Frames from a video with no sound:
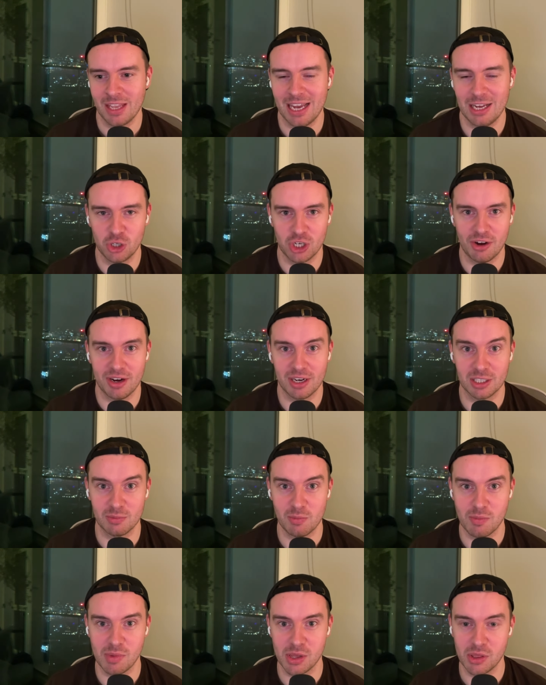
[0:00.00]
and sharing some
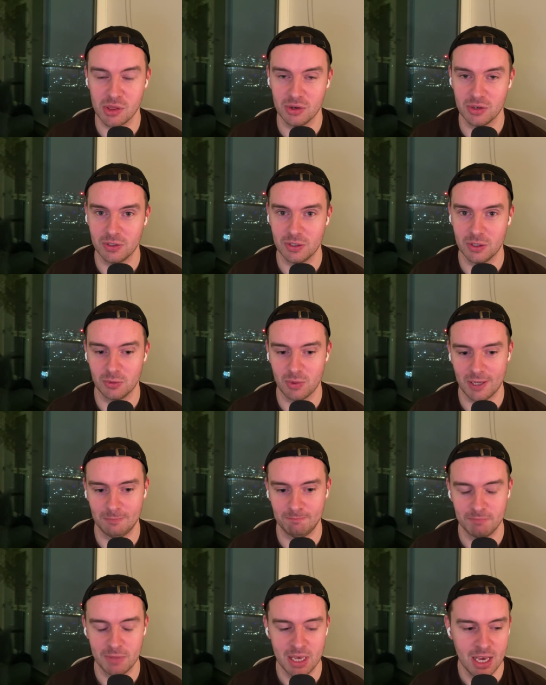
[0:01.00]
of my thoughts as well.
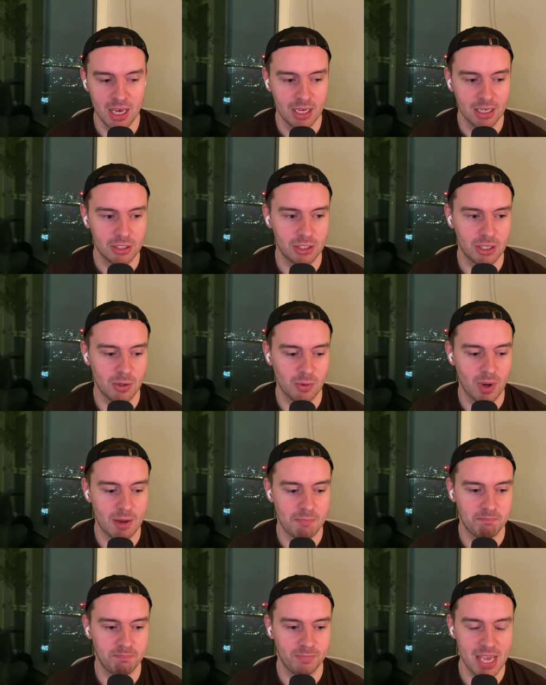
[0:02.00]
So
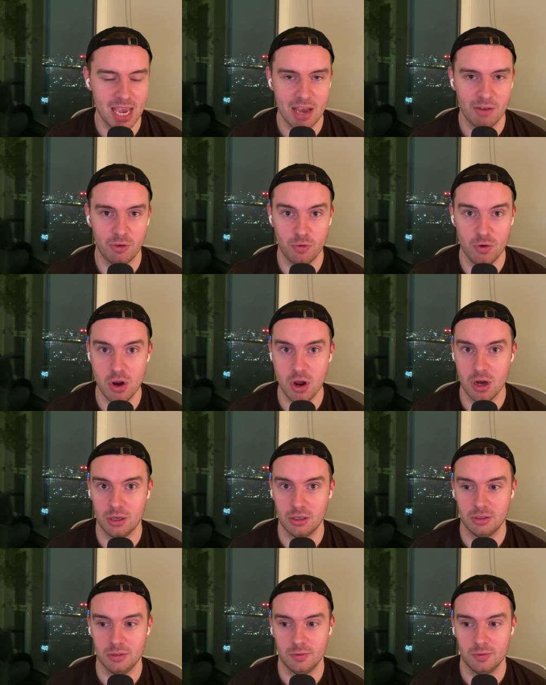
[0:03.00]
um, yeah, if you've not